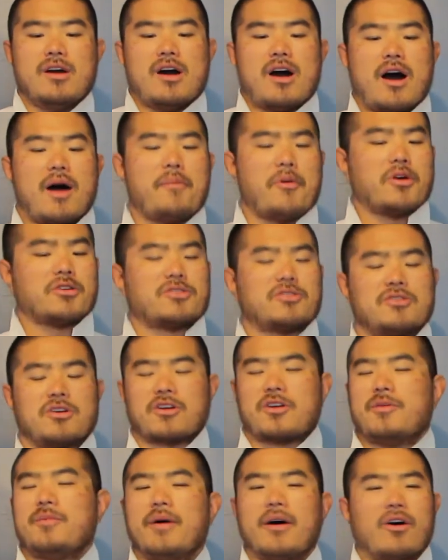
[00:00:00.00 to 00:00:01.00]
I'm also
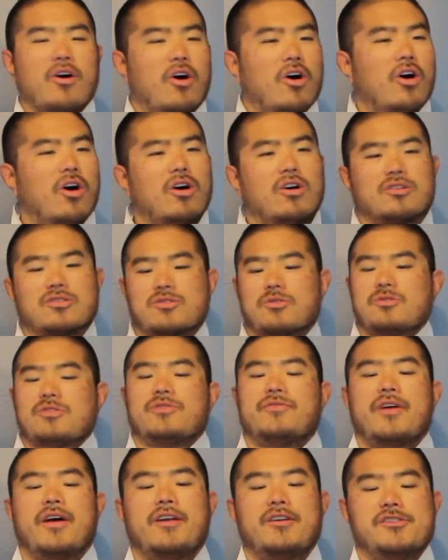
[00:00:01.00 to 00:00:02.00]
talking about all sorts
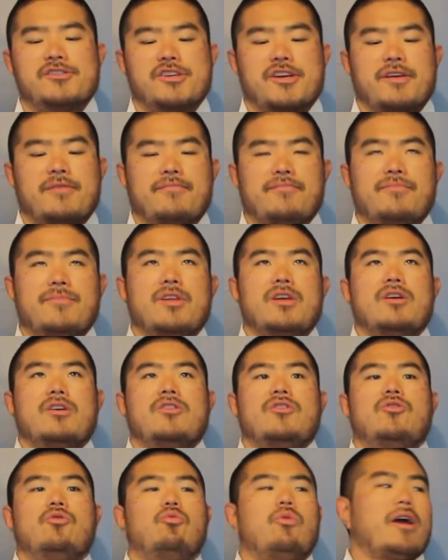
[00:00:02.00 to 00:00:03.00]
of energy.
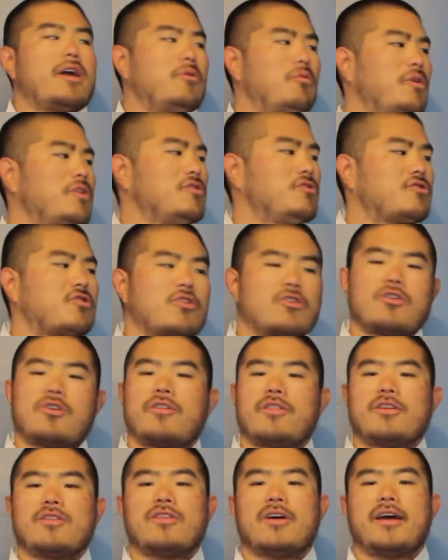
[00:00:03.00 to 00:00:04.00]
The way when you turn on
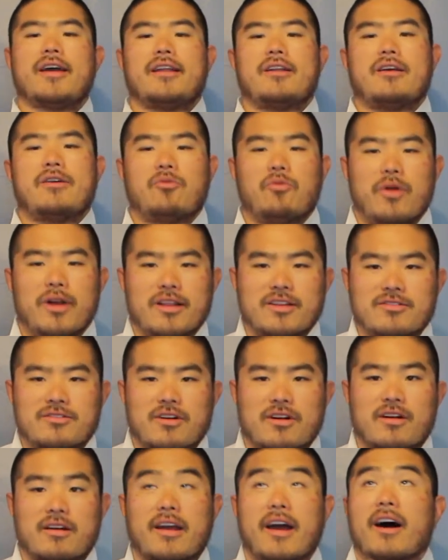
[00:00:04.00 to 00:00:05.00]
the light when it's
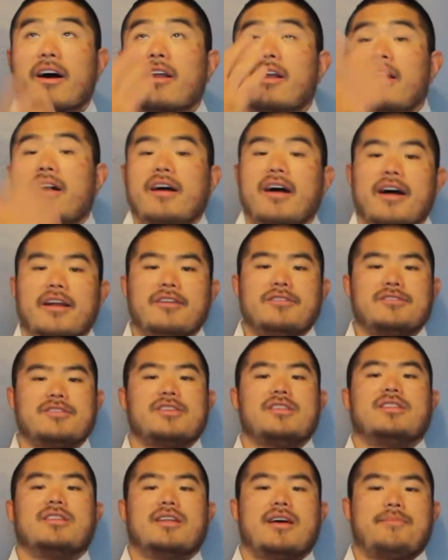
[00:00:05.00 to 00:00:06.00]
dark out and you see
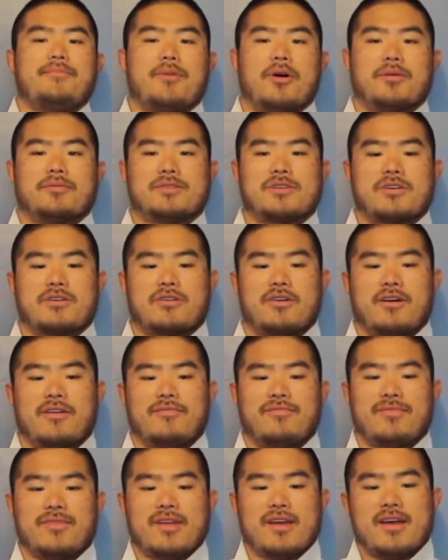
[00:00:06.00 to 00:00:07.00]
the light bulb turn on,
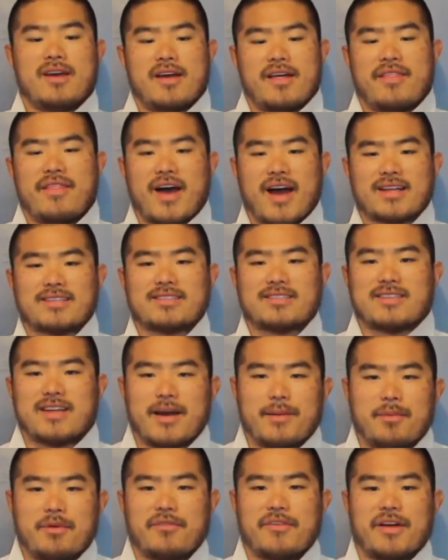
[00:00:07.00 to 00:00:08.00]
that's a
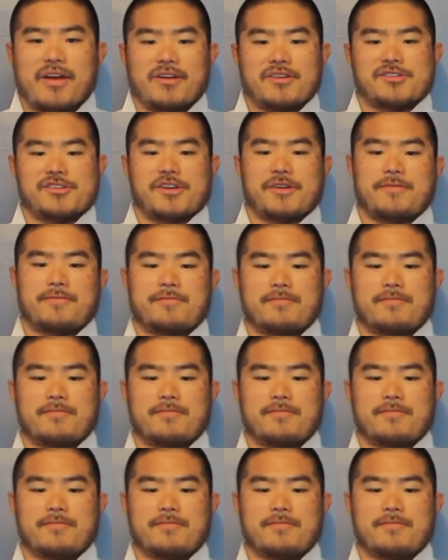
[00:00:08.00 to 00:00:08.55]
type of energy.